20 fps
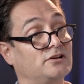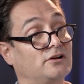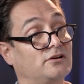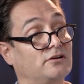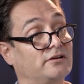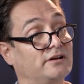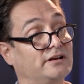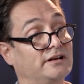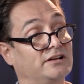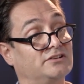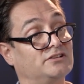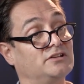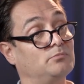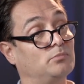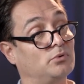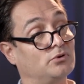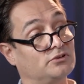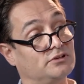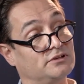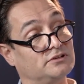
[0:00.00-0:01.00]
are and actually
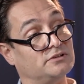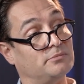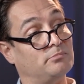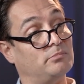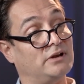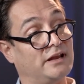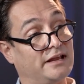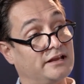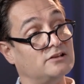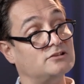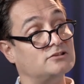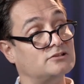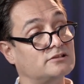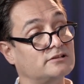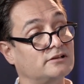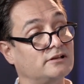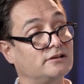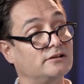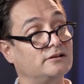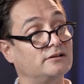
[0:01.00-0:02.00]
put into
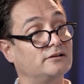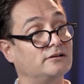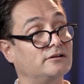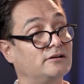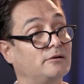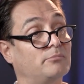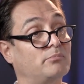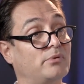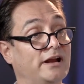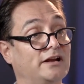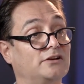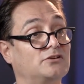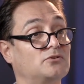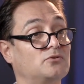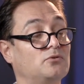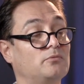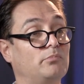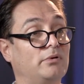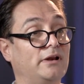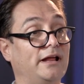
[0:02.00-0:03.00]
place a
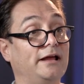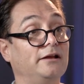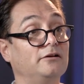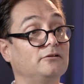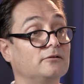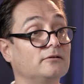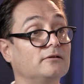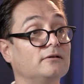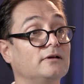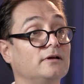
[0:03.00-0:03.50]
practical plan